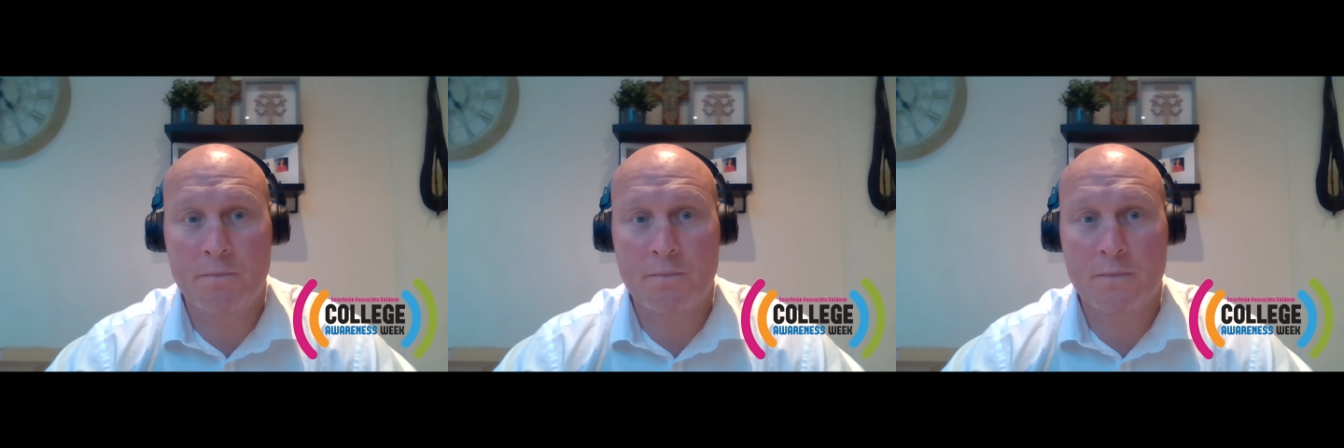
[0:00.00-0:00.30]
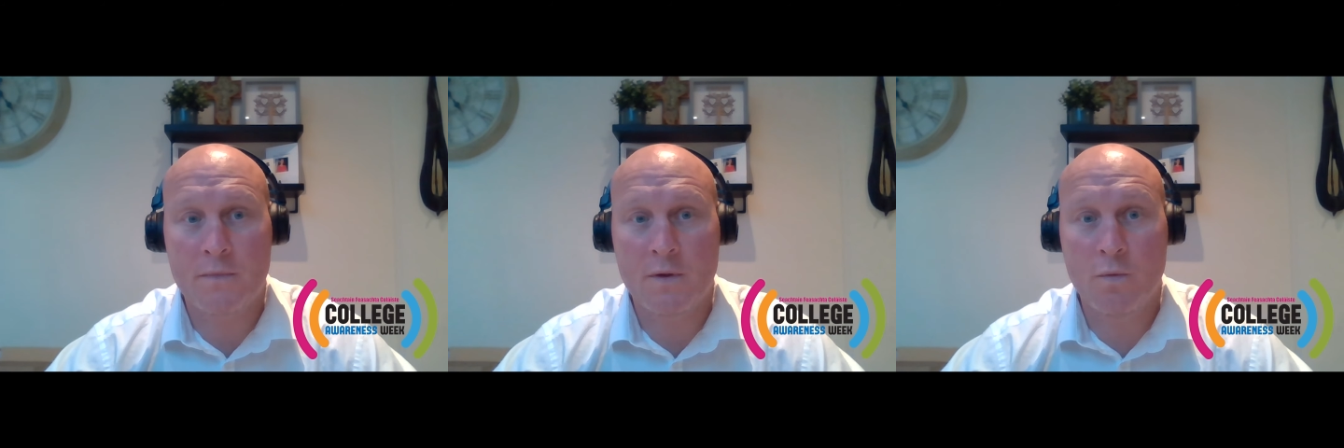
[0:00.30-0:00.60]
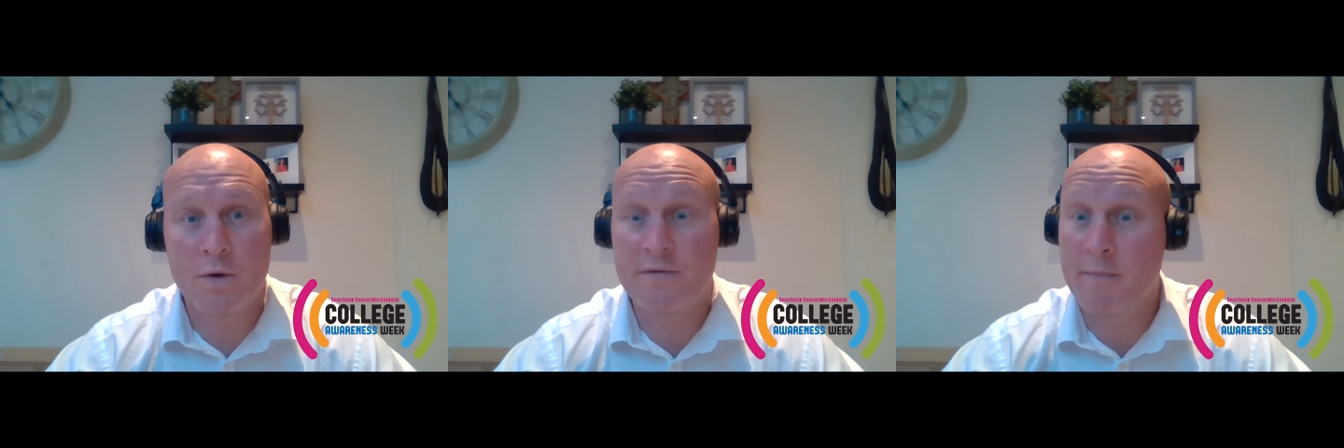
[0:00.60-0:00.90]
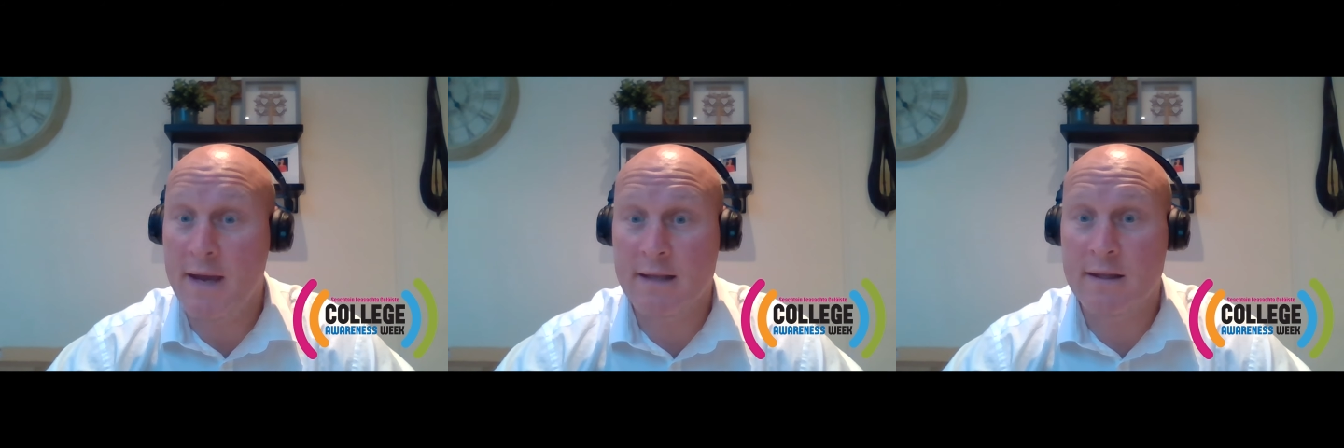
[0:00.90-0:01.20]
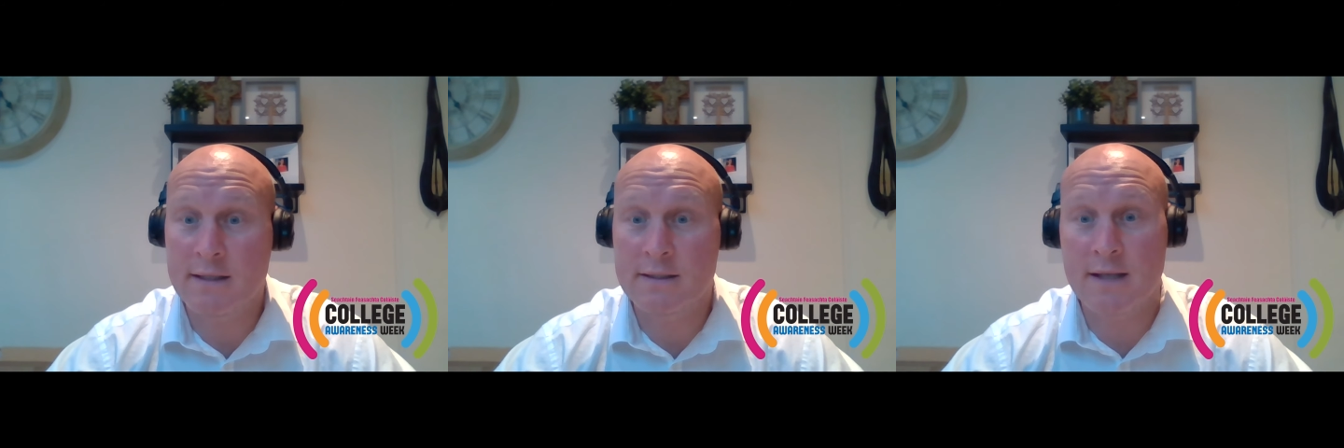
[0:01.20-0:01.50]
One of the main things
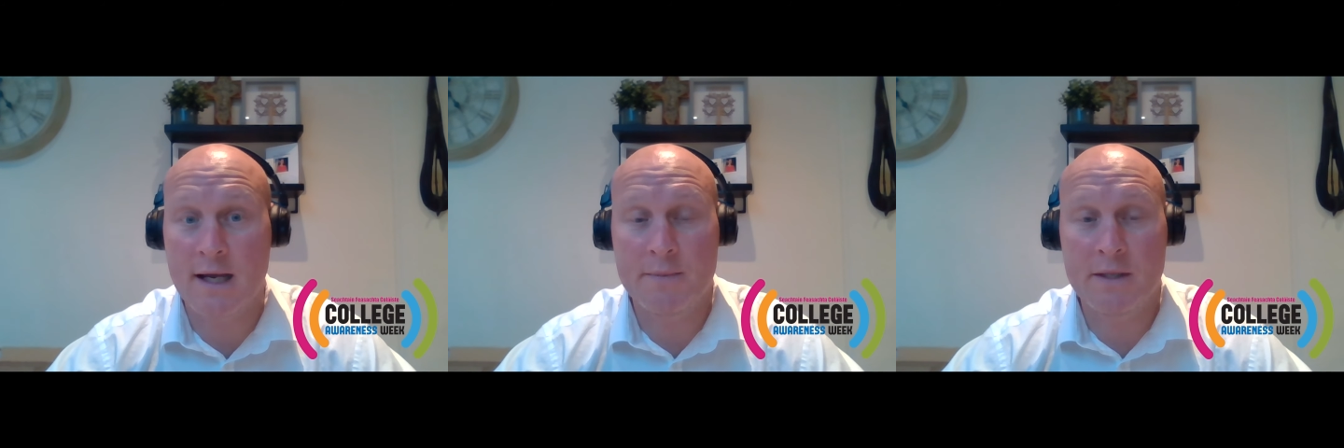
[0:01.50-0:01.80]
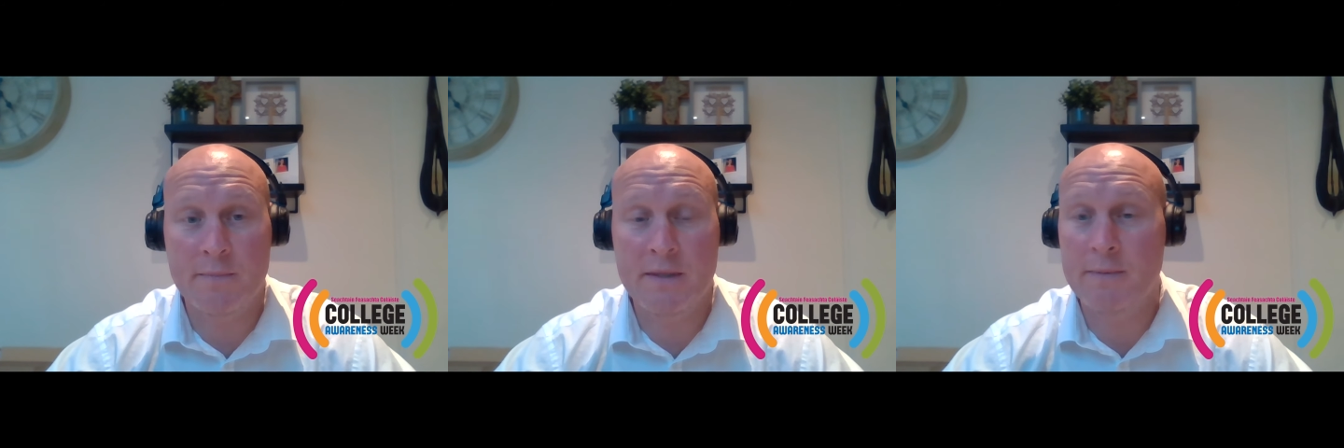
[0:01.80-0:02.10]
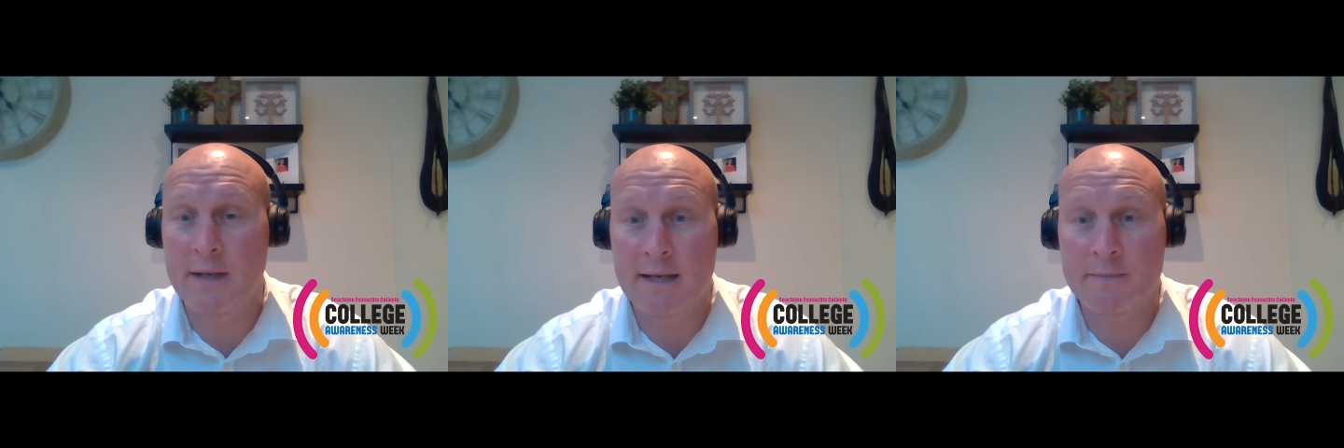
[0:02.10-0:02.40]
has got to be the people element.